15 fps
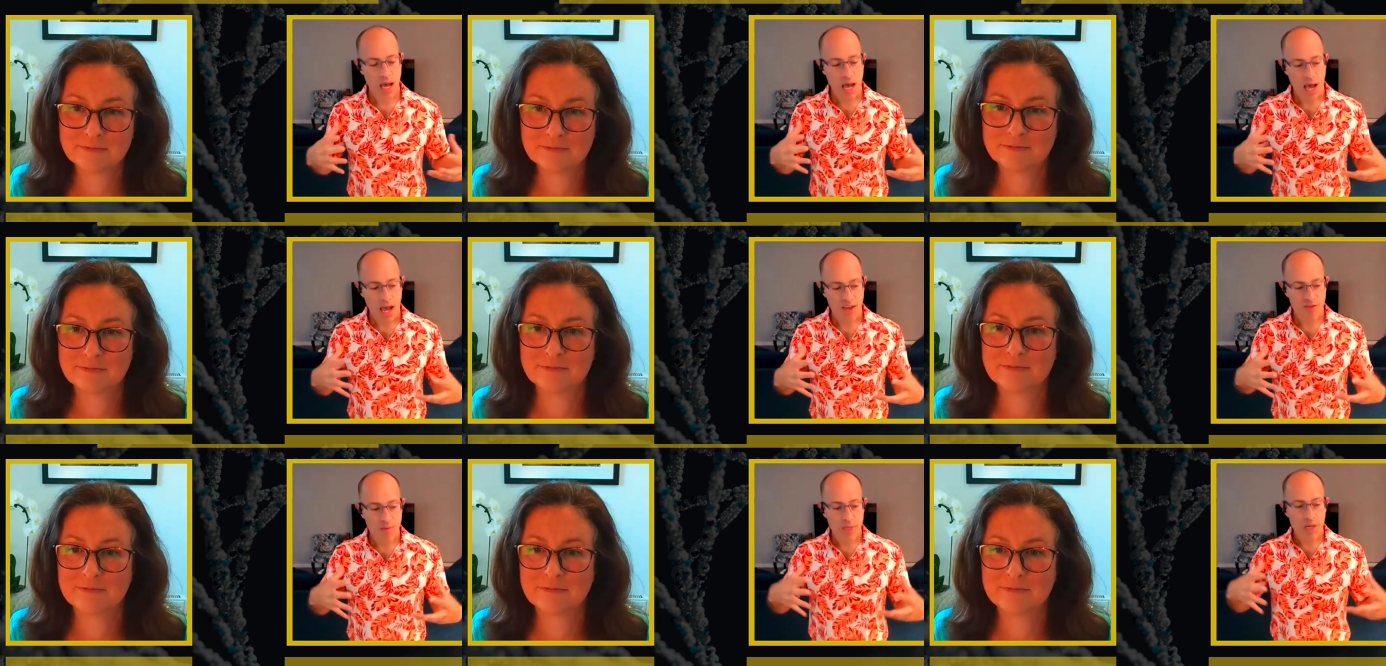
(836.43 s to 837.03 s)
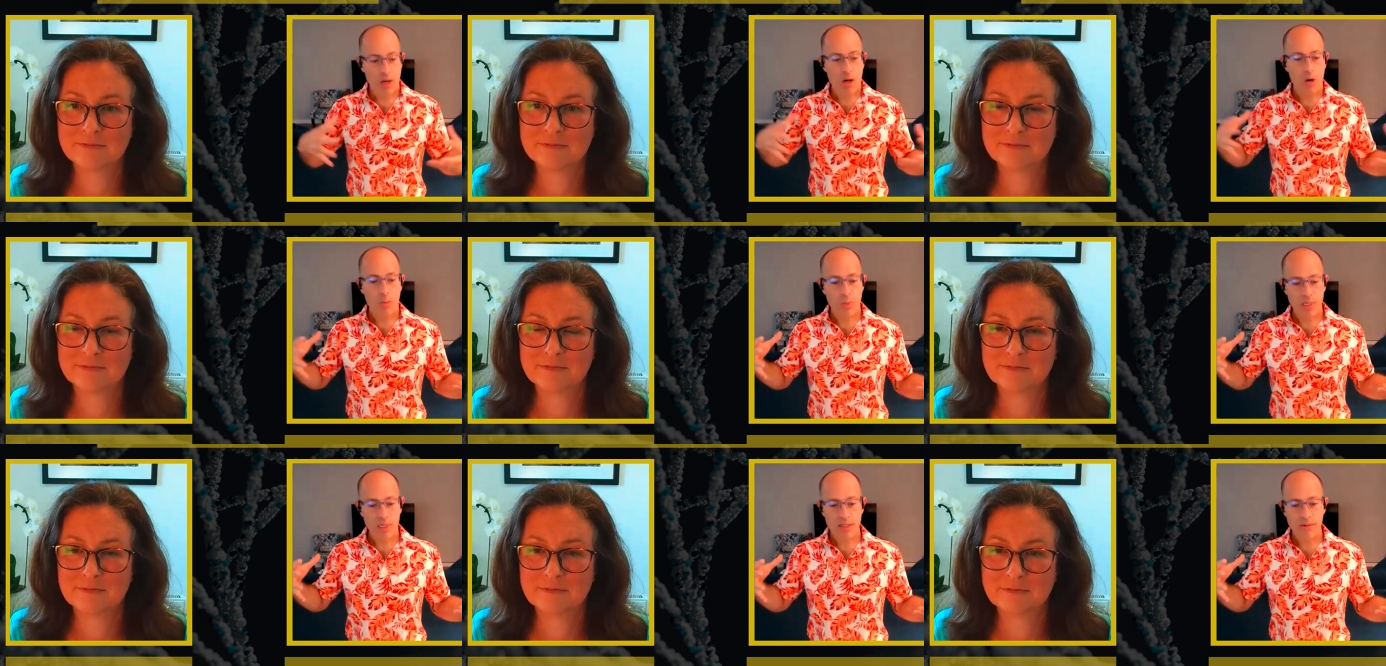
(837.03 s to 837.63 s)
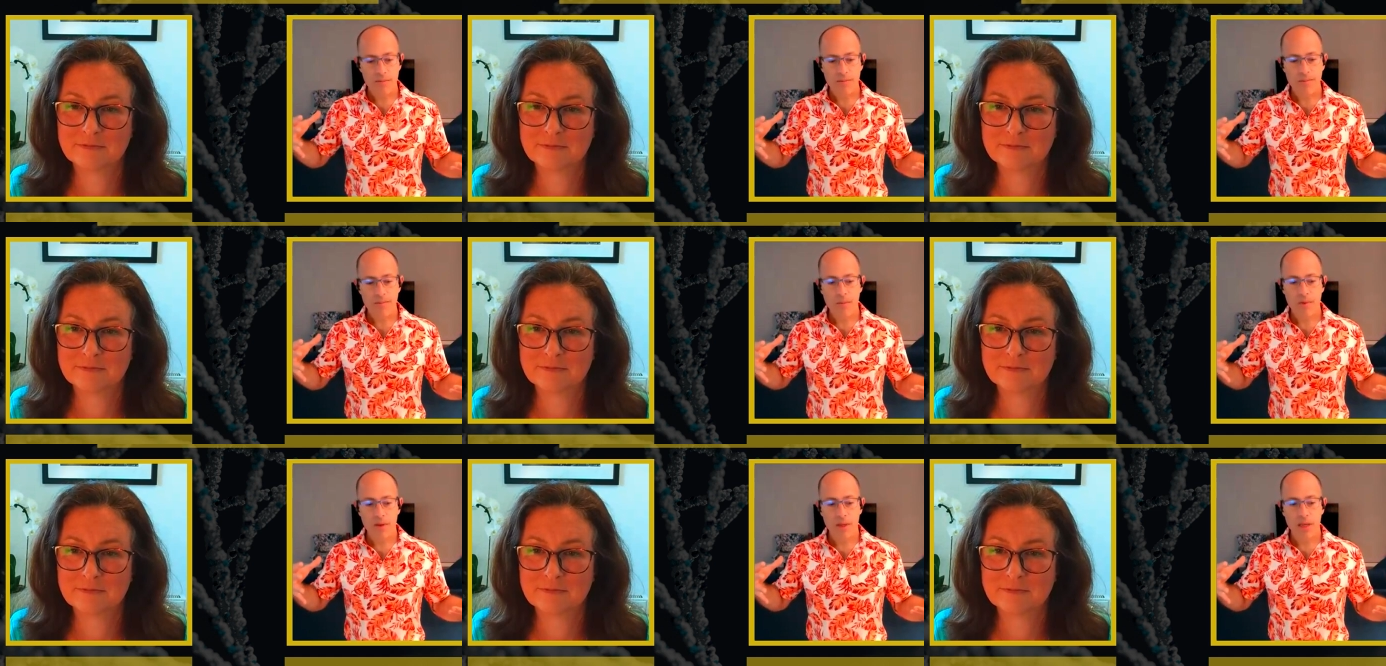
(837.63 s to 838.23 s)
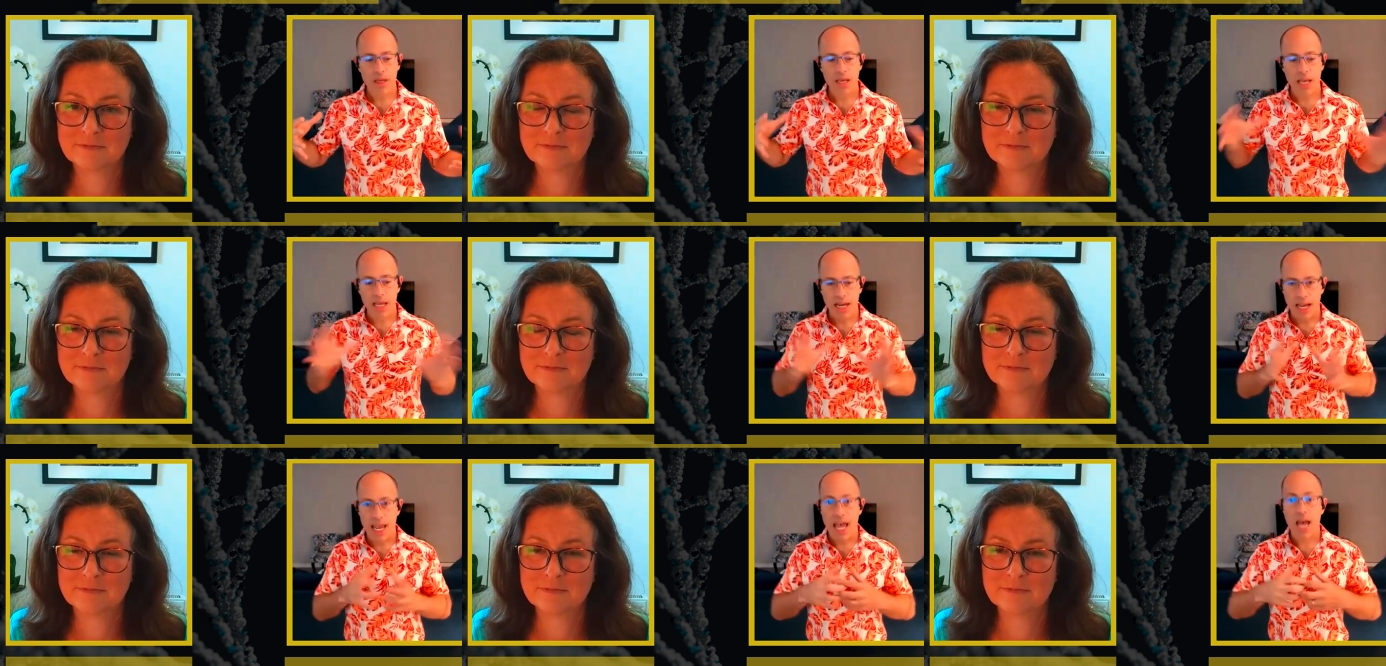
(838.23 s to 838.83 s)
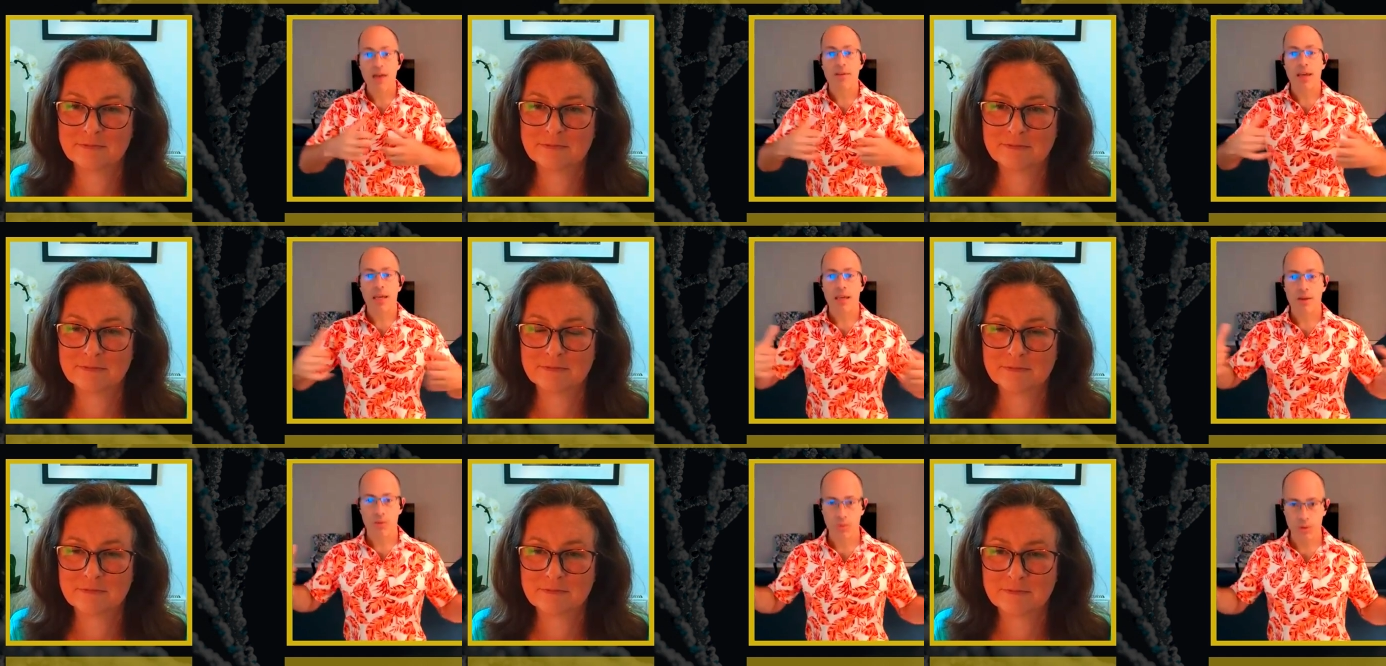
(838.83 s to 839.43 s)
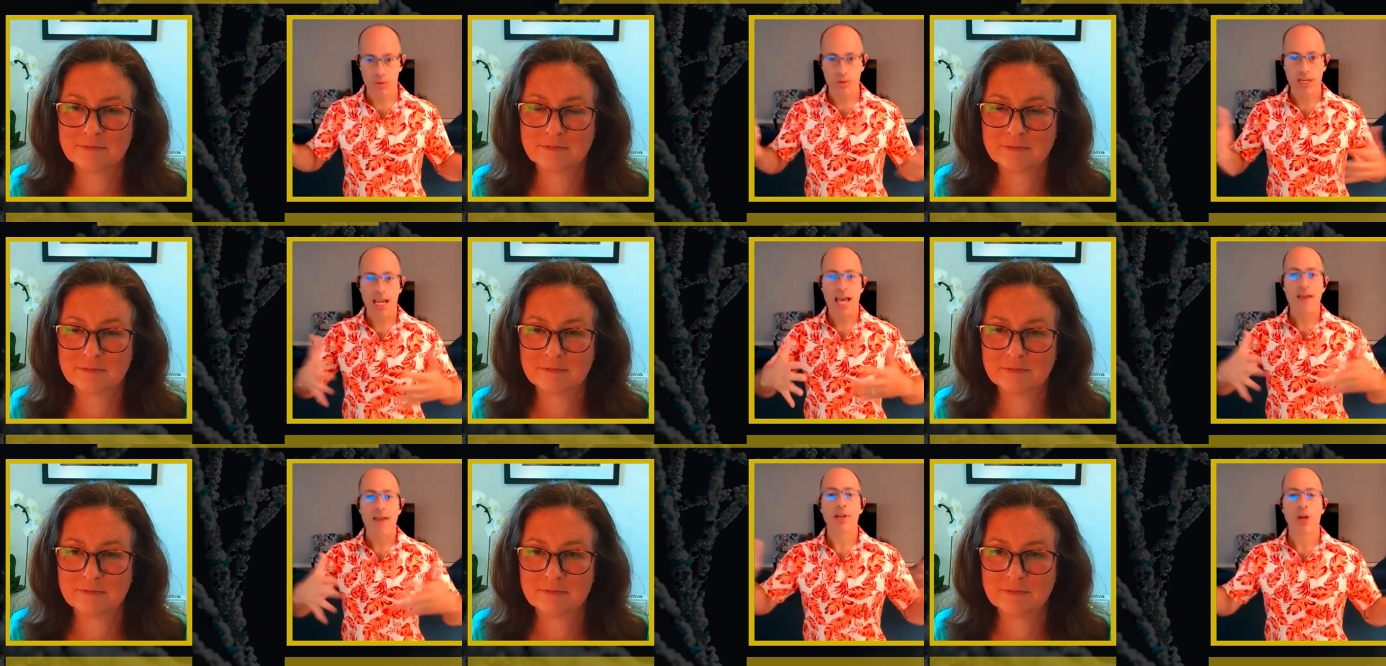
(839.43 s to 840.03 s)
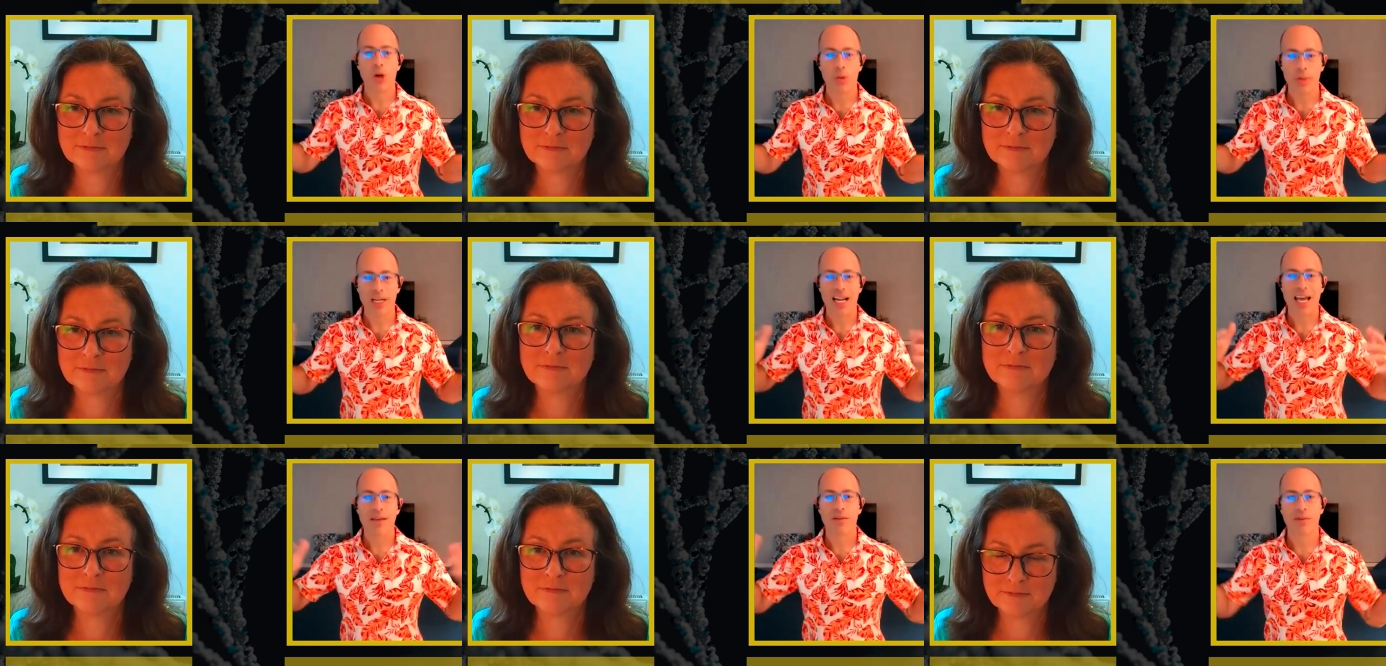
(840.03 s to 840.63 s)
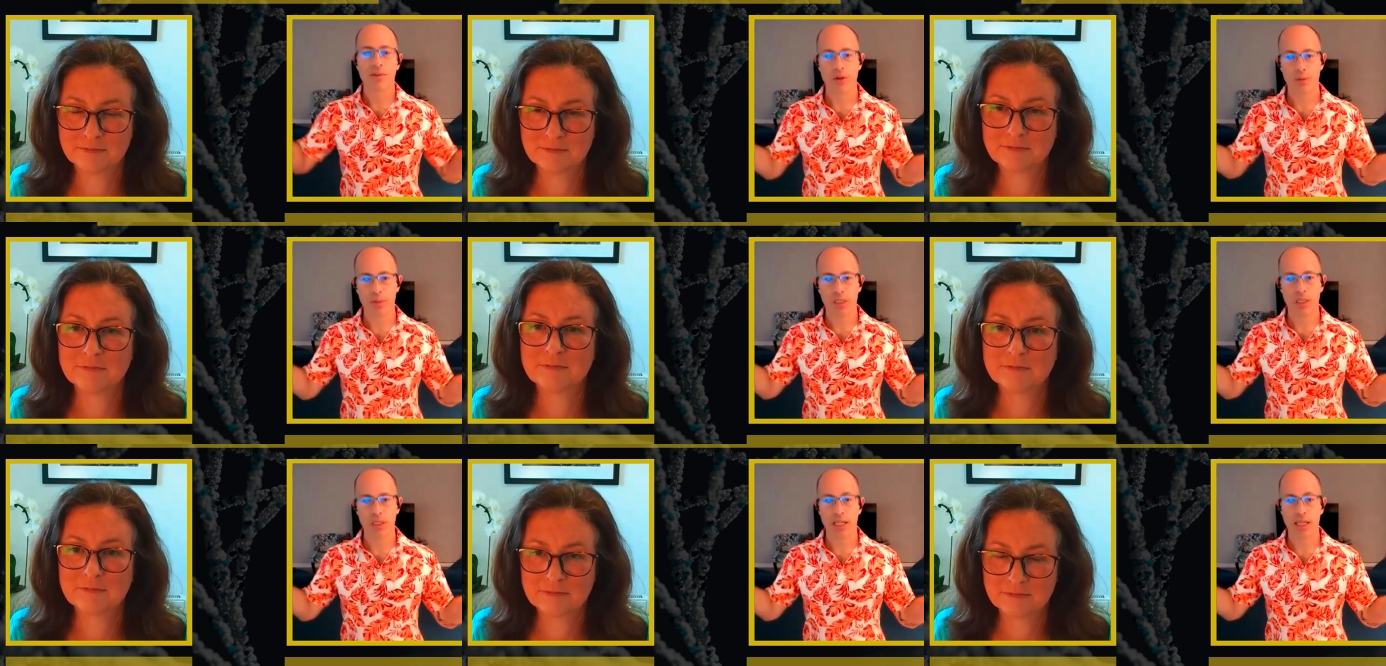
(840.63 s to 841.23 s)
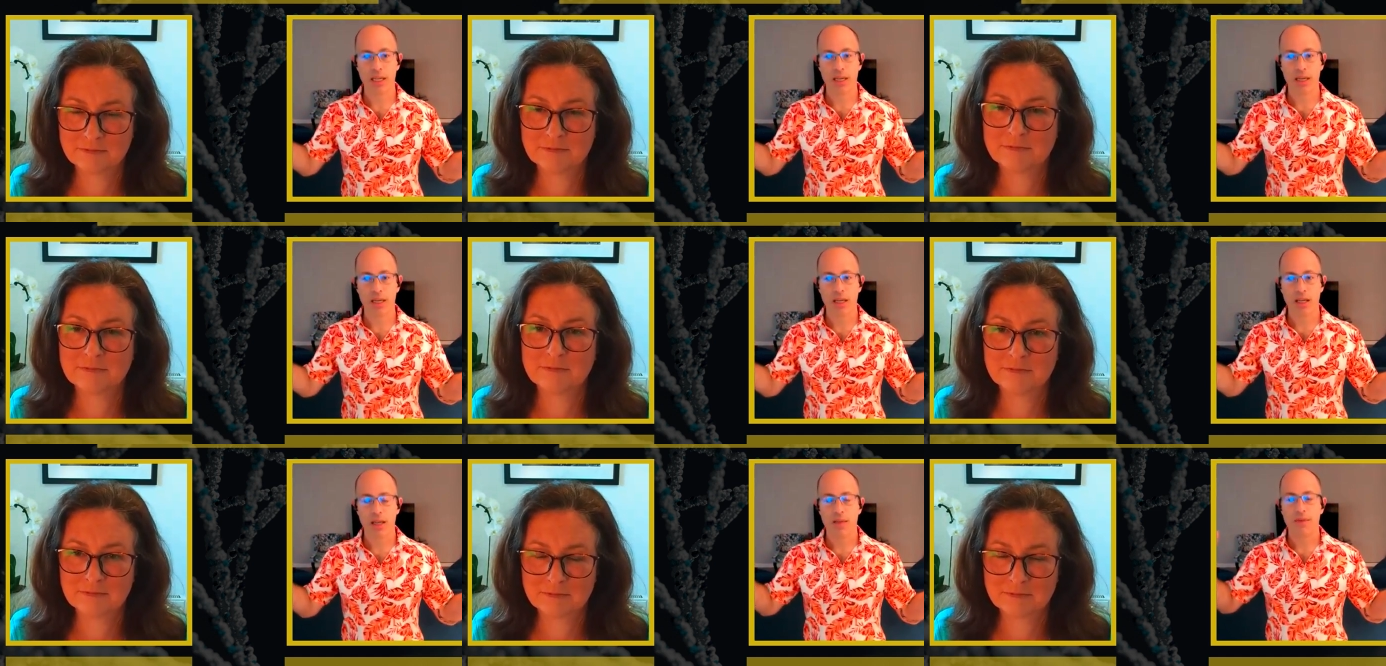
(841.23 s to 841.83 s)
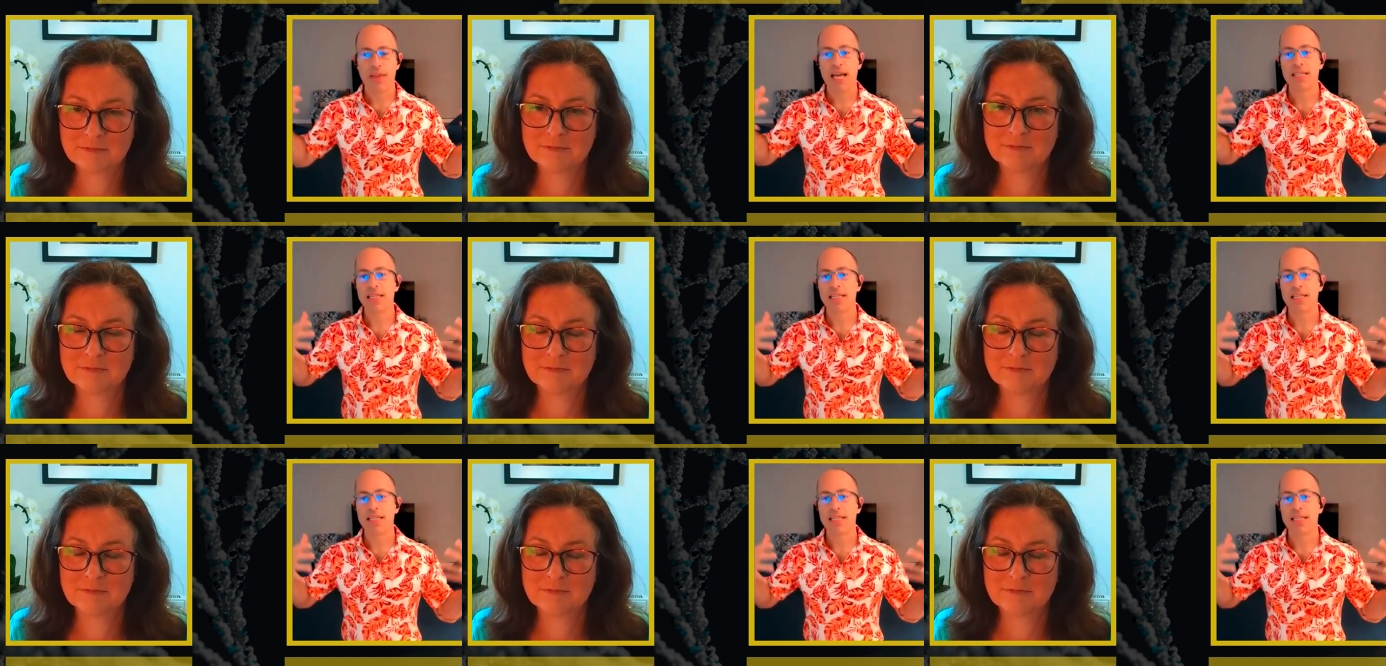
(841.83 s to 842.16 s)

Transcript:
Speaker 1: I've been opened and I have a wound. I have an opening. I have a vulnerability. That's